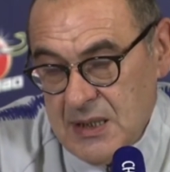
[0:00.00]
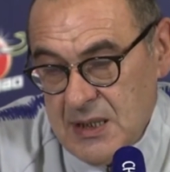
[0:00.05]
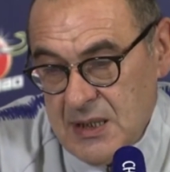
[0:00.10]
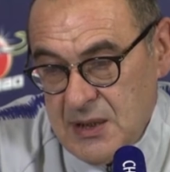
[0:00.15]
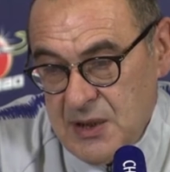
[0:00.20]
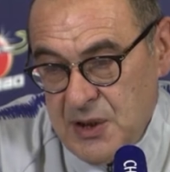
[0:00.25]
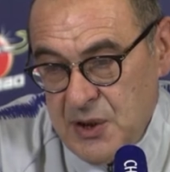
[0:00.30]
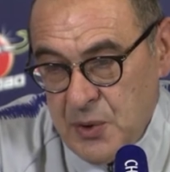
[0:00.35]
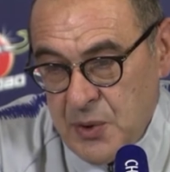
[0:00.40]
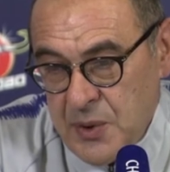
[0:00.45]

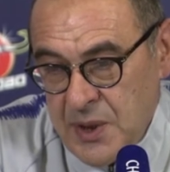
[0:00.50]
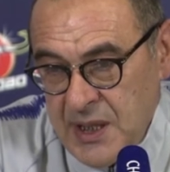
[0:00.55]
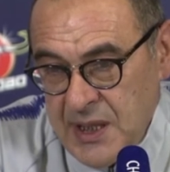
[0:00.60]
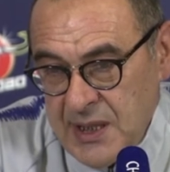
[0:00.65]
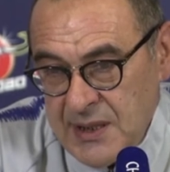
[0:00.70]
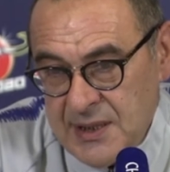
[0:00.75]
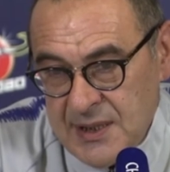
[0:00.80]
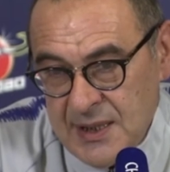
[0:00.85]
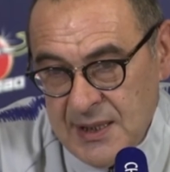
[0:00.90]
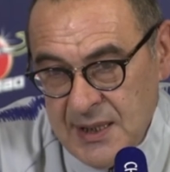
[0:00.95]
you
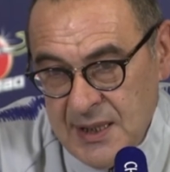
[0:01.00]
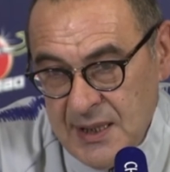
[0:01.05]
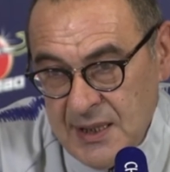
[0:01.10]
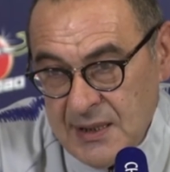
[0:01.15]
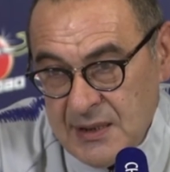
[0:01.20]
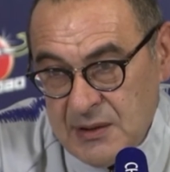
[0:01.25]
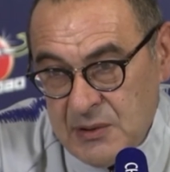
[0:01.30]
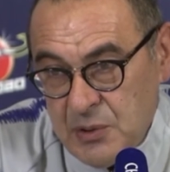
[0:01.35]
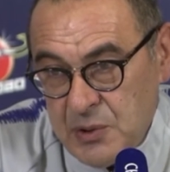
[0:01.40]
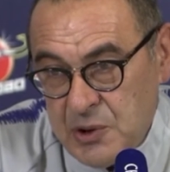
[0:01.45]
need
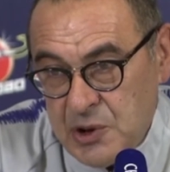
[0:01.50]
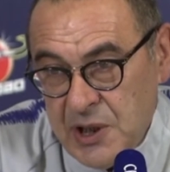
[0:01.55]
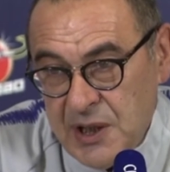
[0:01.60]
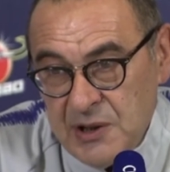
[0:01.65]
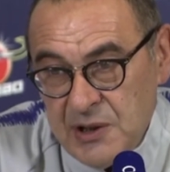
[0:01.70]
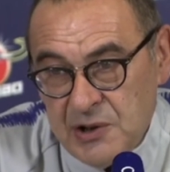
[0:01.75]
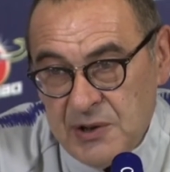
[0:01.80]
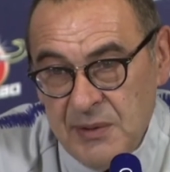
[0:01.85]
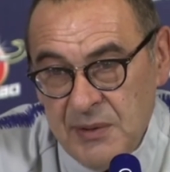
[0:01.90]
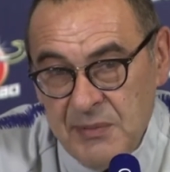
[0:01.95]
to
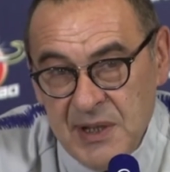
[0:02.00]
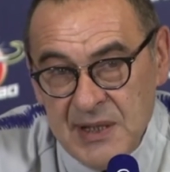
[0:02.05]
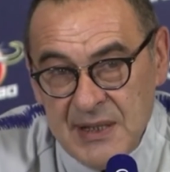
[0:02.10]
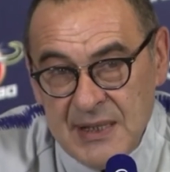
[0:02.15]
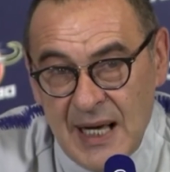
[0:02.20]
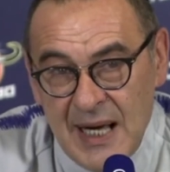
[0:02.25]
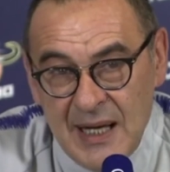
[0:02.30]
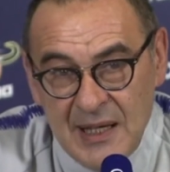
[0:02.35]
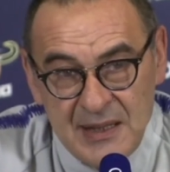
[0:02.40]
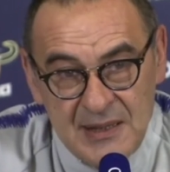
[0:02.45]
change the
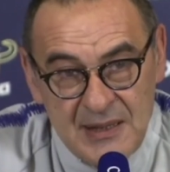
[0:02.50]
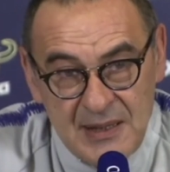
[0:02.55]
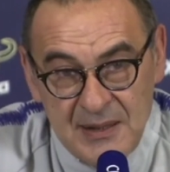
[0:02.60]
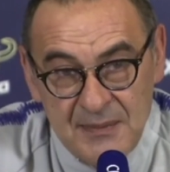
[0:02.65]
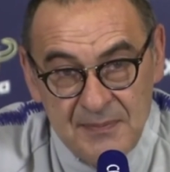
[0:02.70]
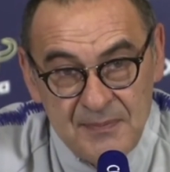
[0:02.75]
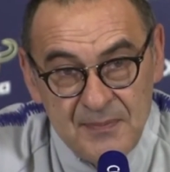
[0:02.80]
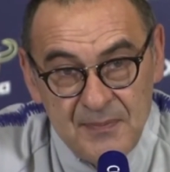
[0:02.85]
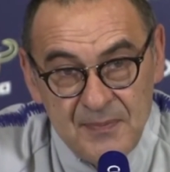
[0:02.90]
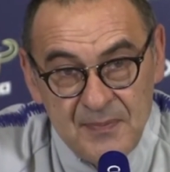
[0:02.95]
mentality.
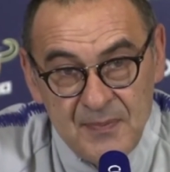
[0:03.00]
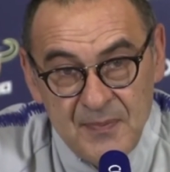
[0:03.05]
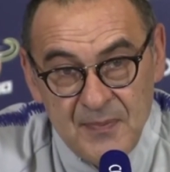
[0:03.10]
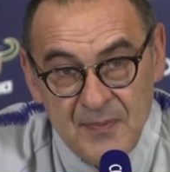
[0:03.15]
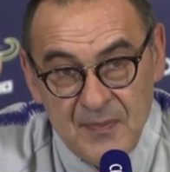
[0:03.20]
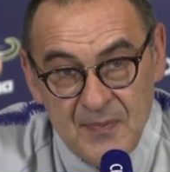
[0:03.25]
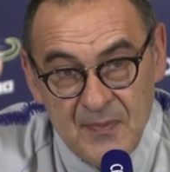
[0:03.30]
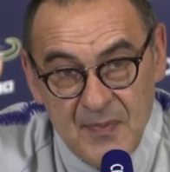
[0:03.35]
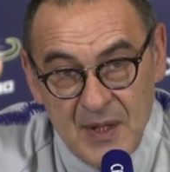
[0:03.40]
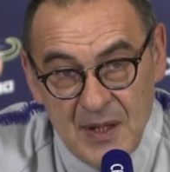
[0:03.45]

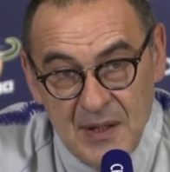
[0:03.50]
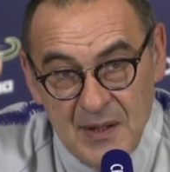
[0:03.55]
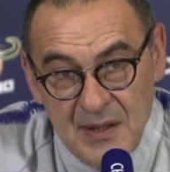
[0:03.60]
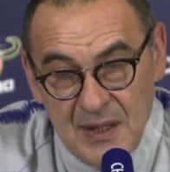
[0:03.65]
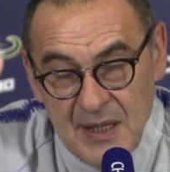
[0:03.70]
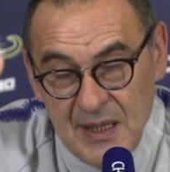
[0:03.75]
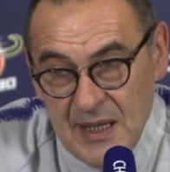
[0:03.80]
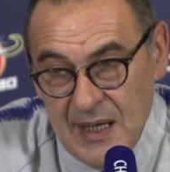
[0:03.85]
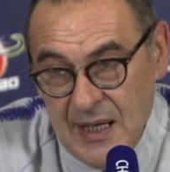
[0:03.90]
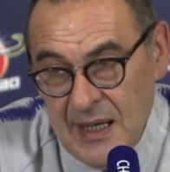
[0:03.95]

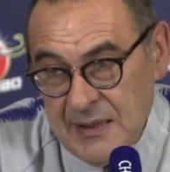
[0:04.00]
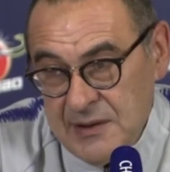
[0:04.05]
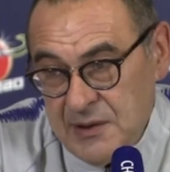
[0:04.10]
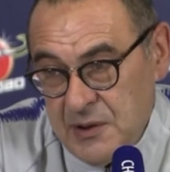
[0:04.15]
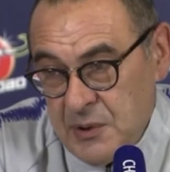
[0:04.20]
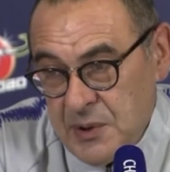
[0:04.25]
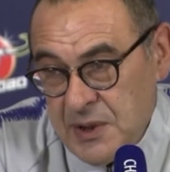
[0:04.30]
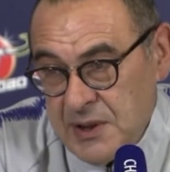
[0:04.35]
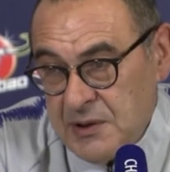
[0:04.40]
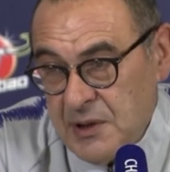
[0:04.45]
And
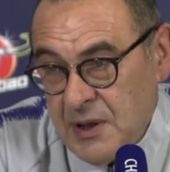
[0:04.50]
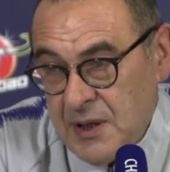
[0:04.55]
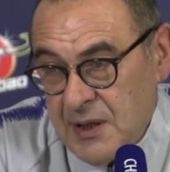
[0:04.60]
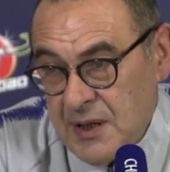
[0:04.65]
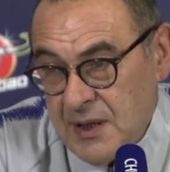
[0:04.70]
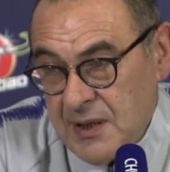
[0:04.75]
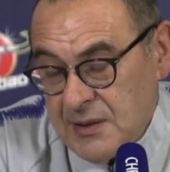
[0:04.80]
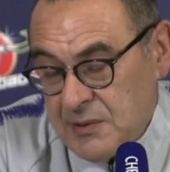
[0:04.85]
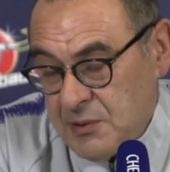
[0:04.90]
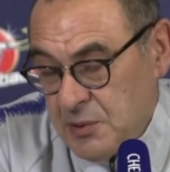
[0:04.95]
you need
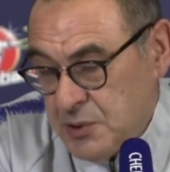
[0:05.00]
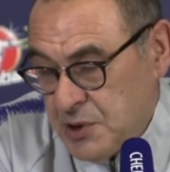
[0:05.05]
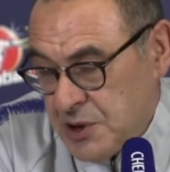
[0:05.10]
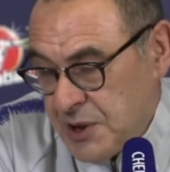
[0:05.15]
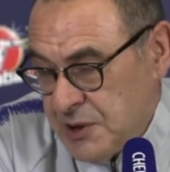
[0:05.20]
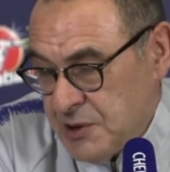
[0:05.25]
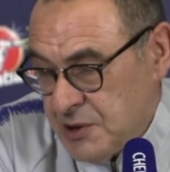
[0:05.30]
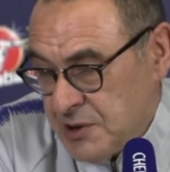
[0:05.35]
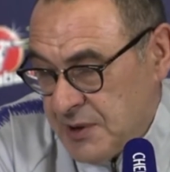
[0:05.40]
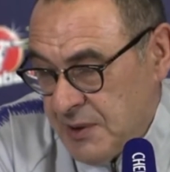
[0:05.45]
to
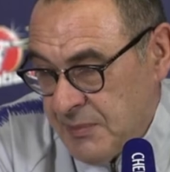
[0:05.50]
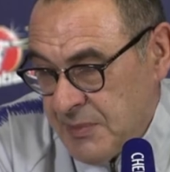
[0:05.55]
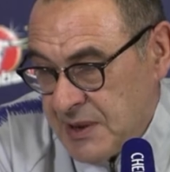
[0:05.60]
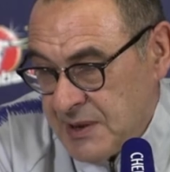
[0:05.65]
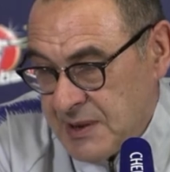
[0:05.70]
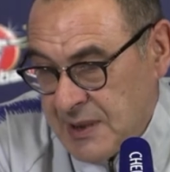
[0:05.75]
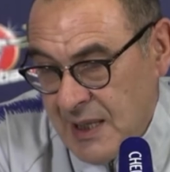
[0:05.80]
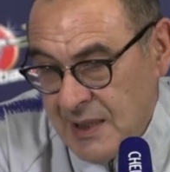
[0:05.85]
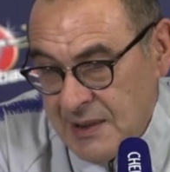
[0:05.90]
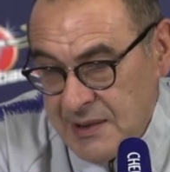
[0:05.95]
change the
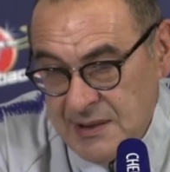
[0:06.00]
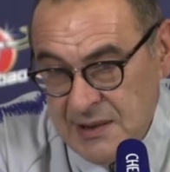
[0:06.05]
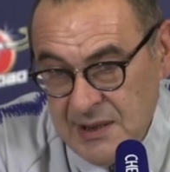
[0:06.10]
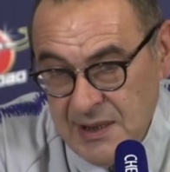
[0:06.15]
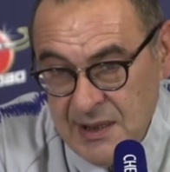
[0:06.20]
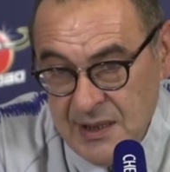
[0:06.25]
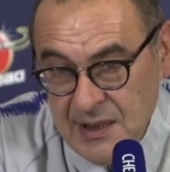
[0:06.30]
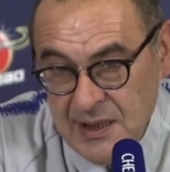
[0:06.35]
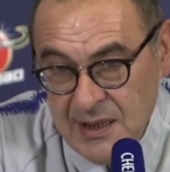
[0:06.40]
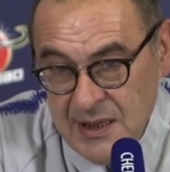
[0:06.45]

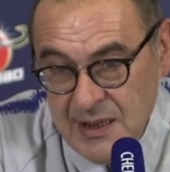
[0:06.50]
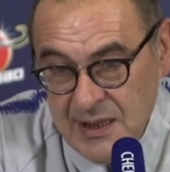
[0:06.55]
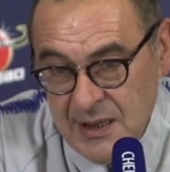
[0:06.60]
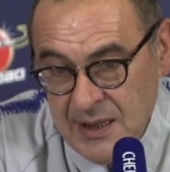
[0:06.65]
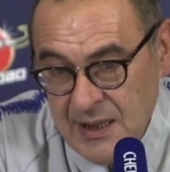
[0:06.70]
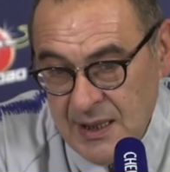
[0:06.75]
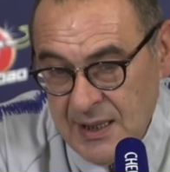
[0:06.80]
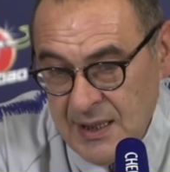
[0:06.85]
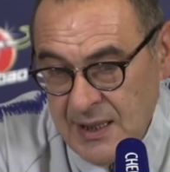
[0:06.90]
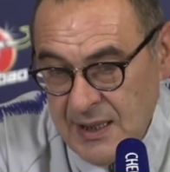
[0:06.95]
mentality in
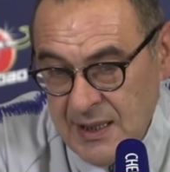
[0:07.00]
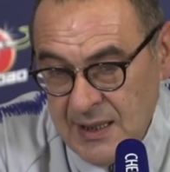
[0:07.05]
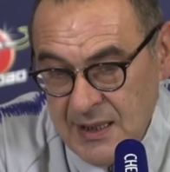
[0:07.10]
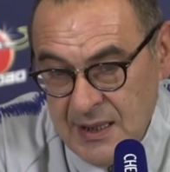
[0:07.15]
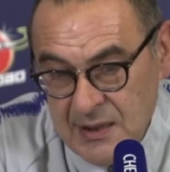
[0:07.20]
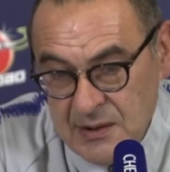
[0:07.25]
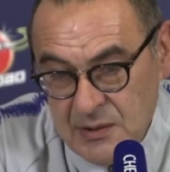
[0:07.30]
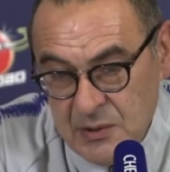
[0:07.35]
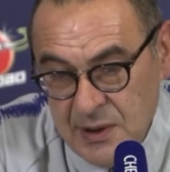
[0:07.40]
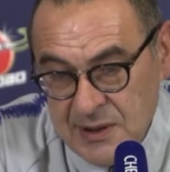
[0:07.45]

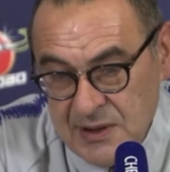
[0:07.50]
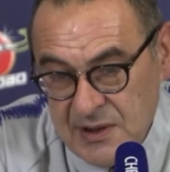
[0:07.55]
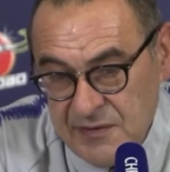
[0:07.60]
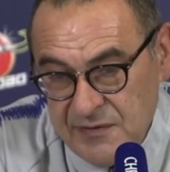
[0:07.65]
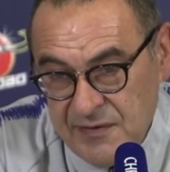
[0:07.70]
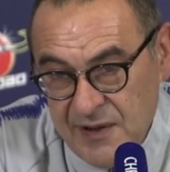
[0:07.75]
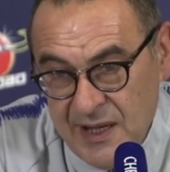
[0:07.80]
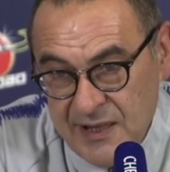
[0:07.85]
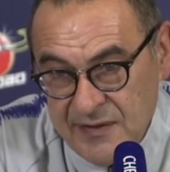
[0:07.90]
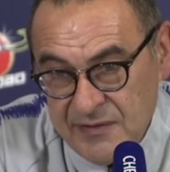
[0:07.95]

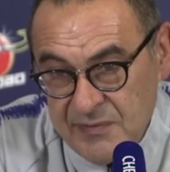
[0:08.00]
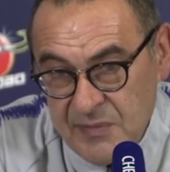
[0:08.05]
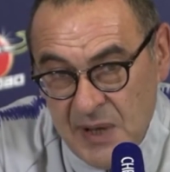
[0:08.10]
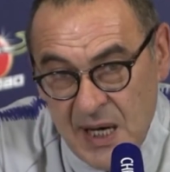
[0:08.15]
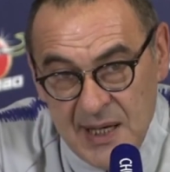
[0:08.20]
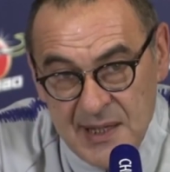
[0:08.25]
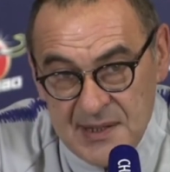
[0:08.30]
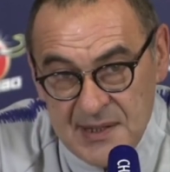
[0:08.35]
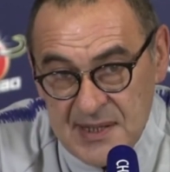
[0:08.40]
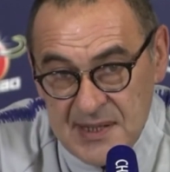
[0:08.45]
25
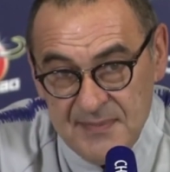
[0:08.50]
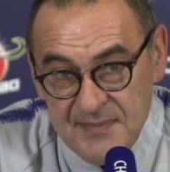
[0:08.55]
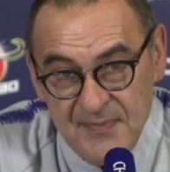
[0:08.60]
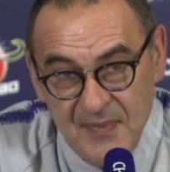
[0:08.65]
minds.